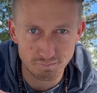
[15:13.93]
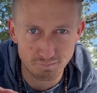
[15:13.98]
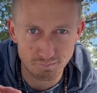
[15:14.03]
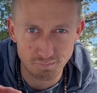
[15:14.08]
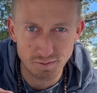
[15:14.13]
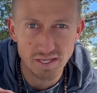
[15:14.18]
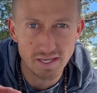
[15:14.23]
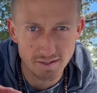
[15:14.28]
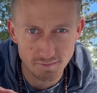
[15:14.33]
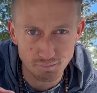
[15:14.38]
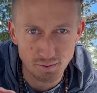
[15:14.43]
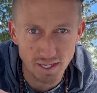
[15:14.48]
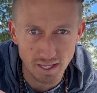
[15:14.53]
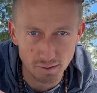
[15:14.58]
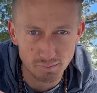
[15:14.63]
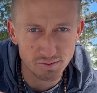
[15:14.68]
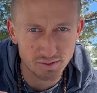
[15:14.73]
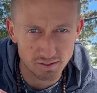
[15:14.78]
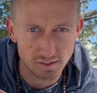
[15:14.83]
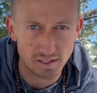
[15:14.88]
Be be
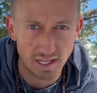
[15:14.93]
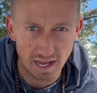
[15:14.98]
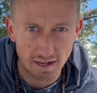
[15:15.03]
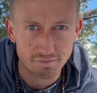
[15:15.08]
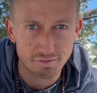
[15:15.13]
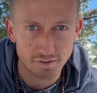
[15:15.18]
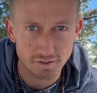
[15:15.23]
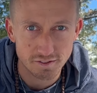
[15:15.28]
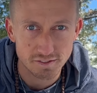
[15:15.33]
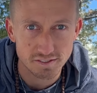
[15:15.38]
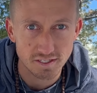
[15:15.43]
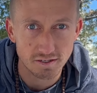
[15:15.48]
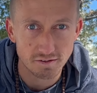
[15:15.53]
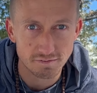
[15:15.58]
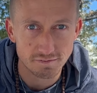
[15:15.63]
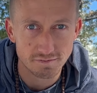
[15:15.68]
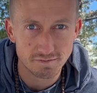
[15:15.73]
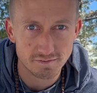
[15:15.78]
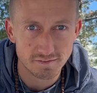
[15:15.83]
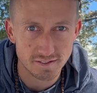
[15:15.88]
able to laugh at
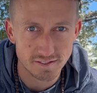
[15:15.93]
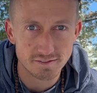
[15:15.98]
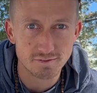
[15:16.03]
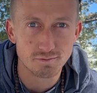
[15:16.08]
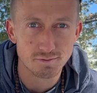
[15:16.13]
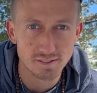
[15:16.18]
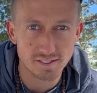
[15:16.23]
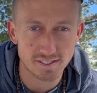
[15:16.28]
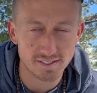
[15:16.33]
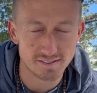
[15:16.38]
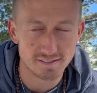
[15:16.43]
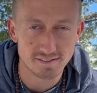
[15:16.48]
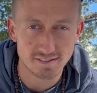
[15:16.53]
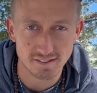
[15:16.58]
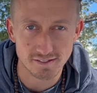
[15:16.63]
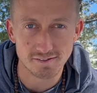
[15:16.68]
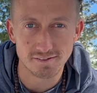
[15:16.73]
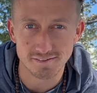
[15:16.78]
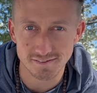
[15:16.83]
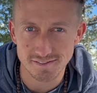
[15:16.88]
yourself. It's a really good
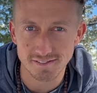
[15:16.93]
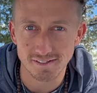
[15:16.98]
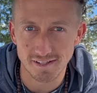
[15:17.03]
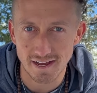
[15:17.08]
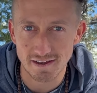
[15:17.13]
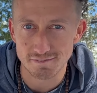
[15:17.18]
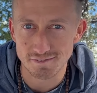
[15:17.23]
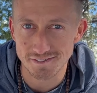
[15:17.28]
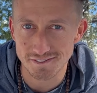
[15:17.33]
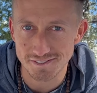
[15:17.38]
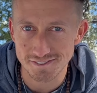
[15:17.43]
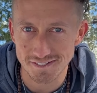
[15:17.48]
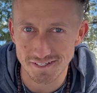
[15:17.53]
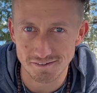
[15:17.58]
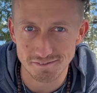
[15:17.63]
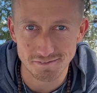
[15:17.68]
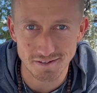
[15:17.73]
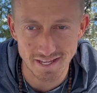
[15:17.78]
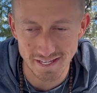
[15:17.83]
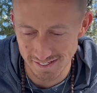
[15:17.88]
skill to laugh at
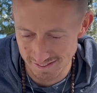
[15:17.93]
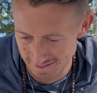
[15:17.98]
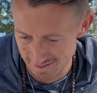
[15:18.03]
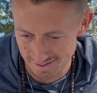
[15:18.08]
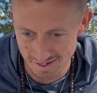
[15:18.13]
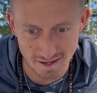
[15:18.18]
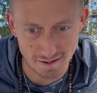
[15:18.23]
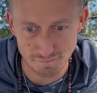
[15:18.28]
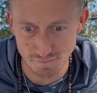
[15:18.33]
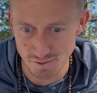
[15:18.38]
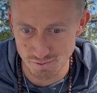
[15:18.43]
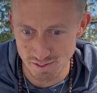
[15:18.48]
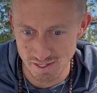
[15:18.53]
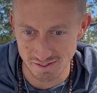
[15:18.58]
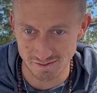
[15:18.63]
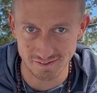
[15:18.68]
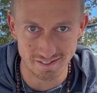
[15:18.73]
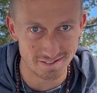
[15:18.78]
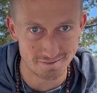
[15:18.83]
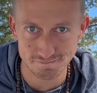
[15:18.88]
yourself and to not be
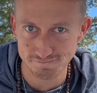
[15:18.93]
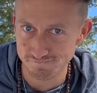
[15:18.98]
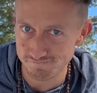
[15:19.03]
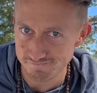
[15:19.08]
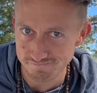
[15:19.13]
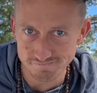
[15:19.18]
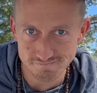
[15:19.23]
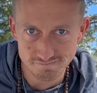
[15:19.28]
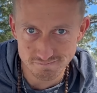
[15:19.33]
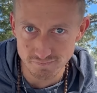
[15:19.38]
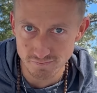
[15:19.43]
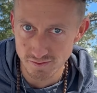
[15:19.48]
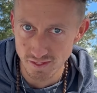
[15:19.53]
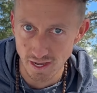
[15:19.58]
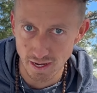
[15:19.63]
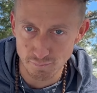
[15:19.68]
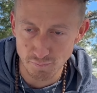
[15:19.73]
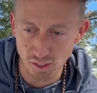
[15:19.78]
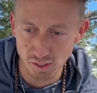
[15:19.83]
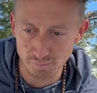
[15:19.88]
weird. Like
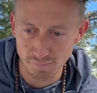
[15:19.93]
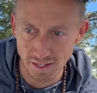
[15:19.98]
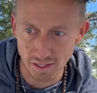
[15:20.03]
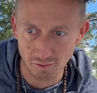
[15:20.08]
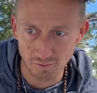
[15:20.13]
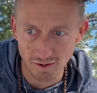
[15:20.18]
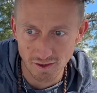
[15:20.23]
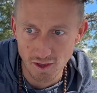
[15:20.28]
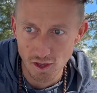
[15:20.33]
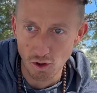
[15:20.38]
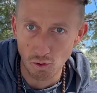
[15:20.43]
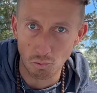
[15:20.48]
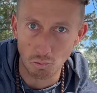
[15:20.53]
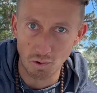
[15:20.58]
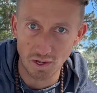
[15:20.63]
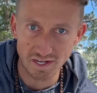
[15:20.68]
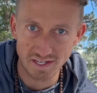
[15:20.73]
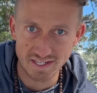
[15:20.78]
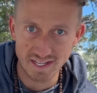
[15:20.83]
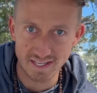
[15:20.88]
I'm all about
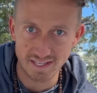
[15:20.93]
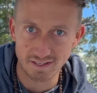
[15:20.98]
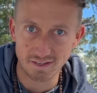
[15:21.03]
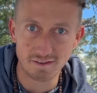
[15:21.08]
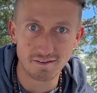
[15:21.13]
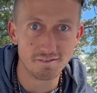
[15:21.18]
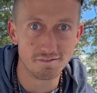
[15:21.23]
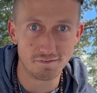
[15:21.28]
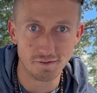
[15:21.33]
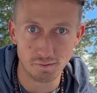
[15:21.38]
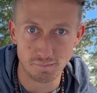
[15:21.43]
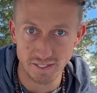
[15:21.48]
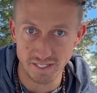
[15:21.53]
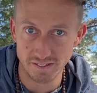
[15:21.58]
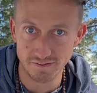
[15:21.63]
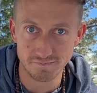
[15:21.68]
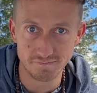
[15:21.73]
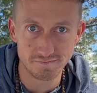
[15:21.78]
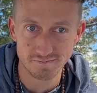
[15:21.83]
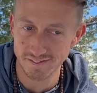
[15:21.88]
one take filming.
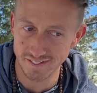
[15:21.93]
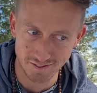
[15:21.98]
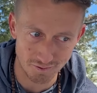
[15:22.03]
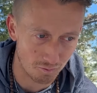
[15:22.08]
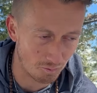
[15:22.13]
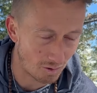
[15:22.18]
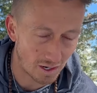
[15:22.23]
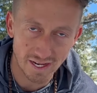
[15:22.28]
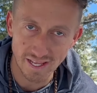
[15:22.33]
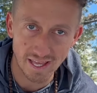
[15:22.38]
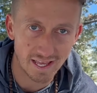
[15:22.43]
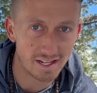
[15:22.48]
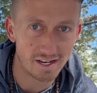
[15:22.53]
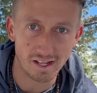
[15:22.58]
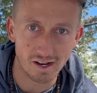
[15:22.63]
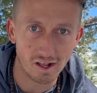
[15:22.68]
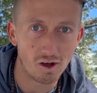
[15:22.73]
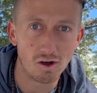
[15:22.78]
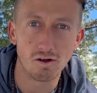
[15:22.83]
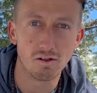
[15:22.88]
Like why
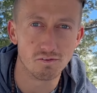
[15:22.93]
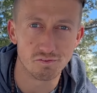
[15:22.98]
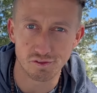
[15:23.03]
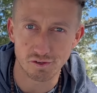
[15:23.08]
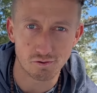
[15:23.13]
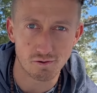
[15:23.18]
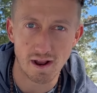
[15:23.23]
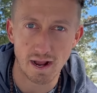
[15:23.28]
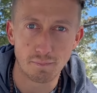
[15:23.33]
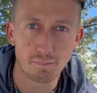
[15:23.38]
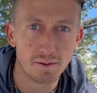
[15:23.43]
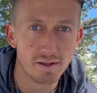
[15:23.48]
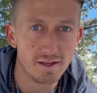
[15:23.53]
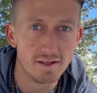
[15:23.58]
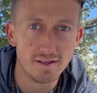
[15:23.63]
edit all of the crap?